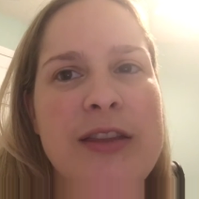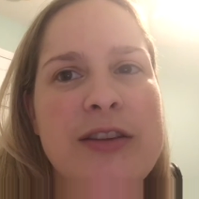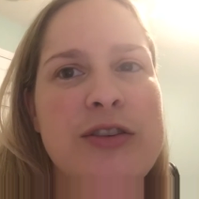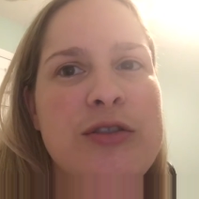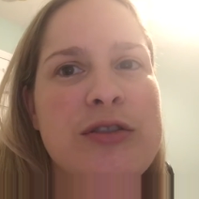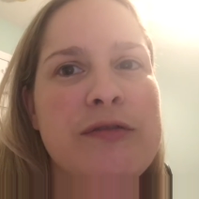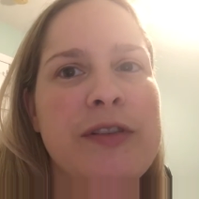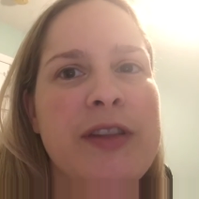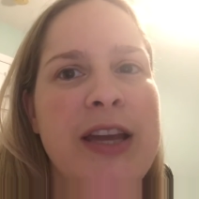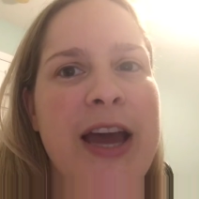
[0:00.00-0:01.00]
This
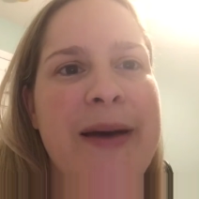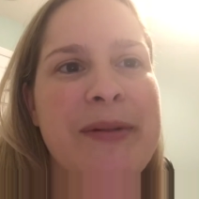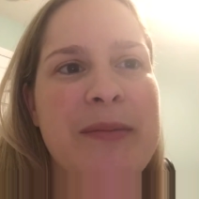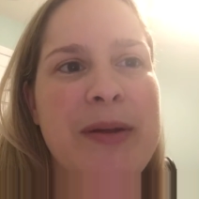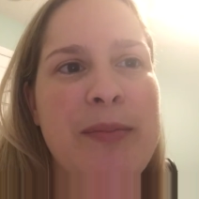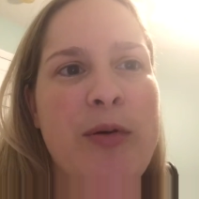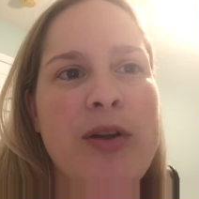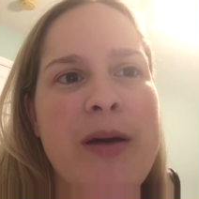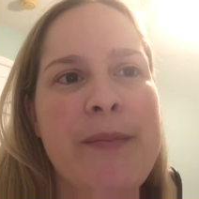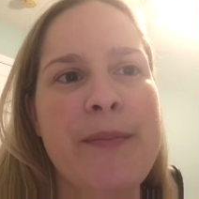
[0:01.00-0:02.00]
user-friendly app can be
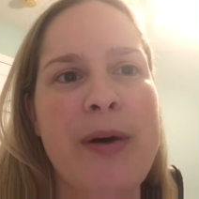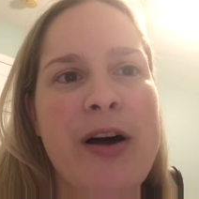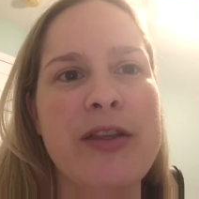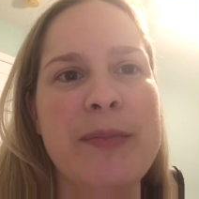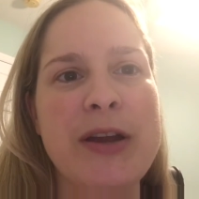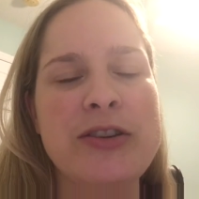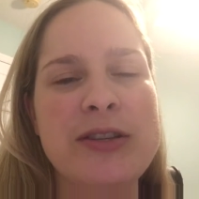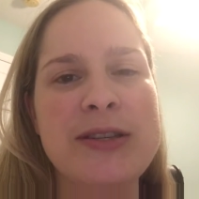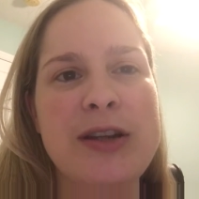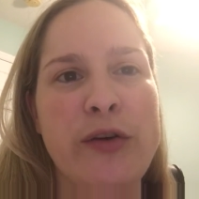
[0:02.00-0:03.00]
pulled up on the
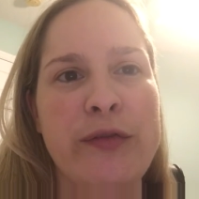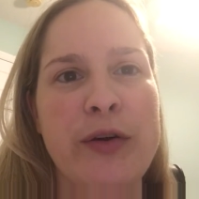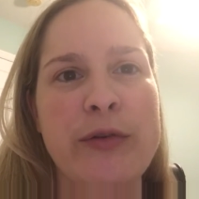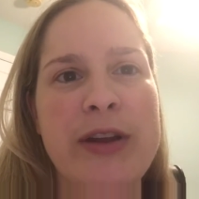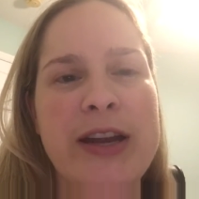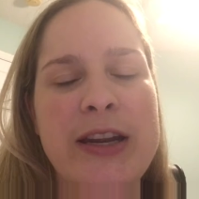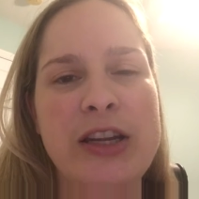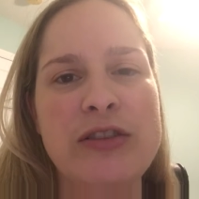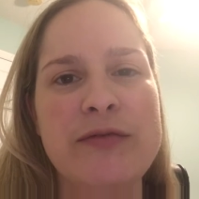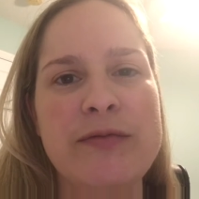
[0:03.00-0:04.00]
patient's cell phone at
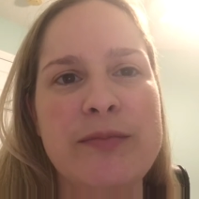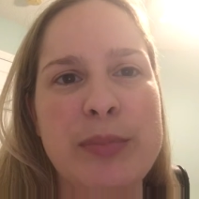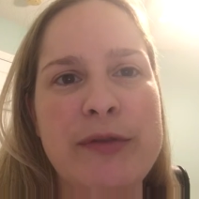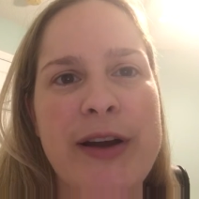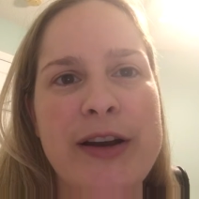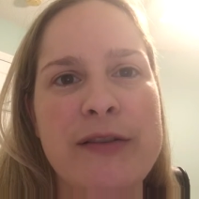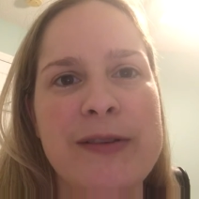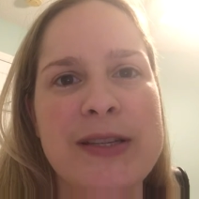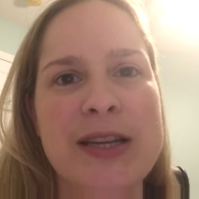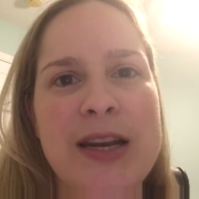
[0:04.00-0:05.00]
each provider
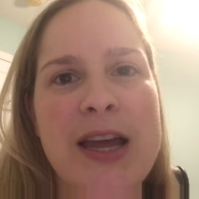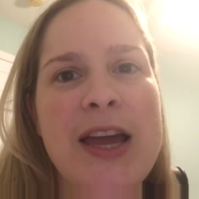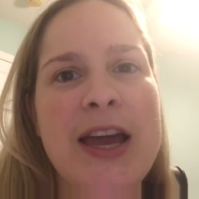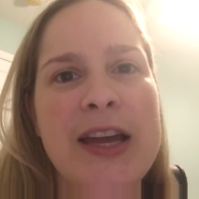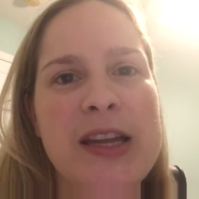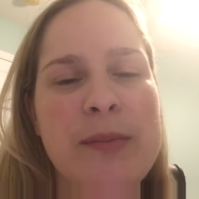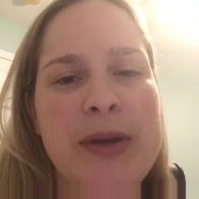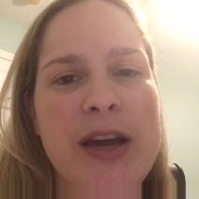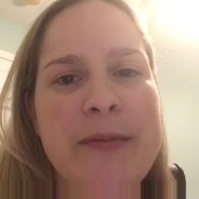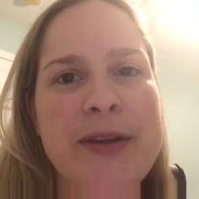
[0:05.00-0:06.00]
visit and can
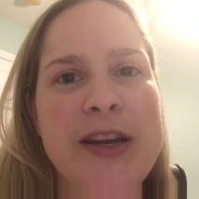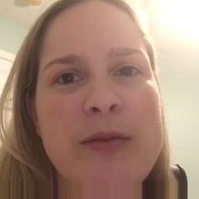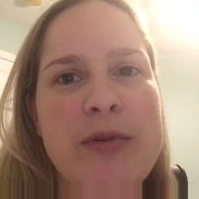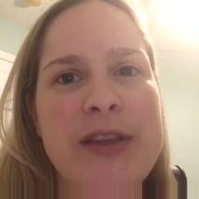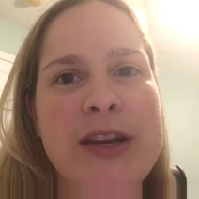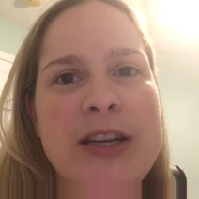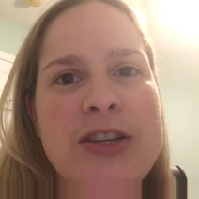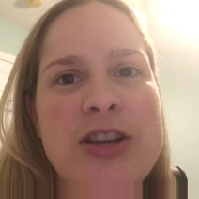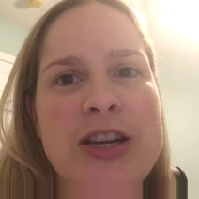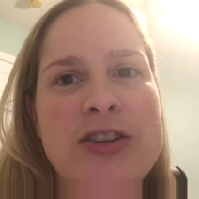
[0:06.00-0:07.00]
be updated with any
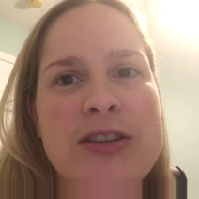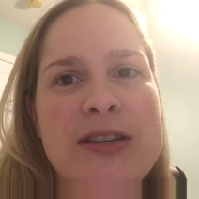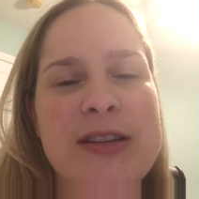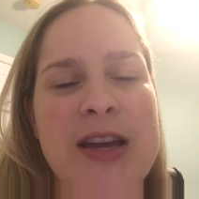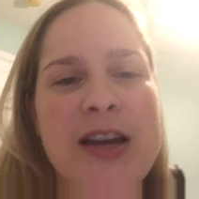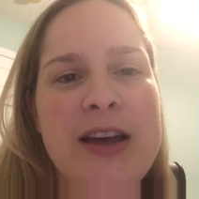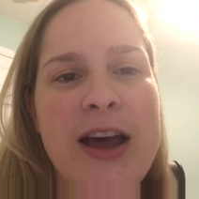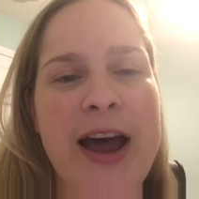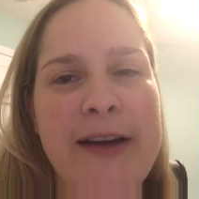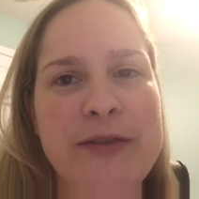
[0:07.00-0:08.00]
changes
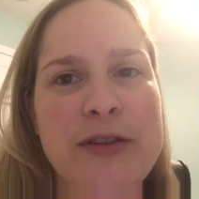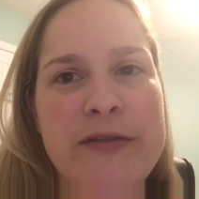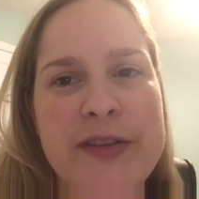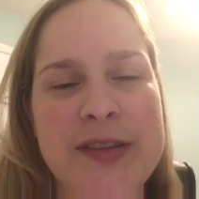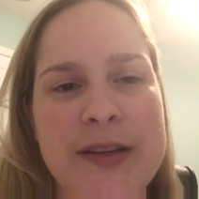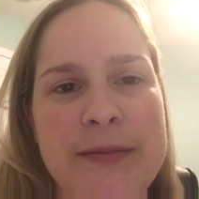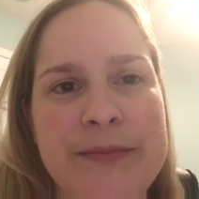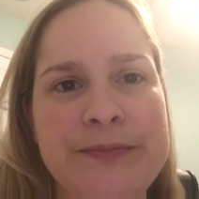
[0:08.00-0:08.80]
after the visit.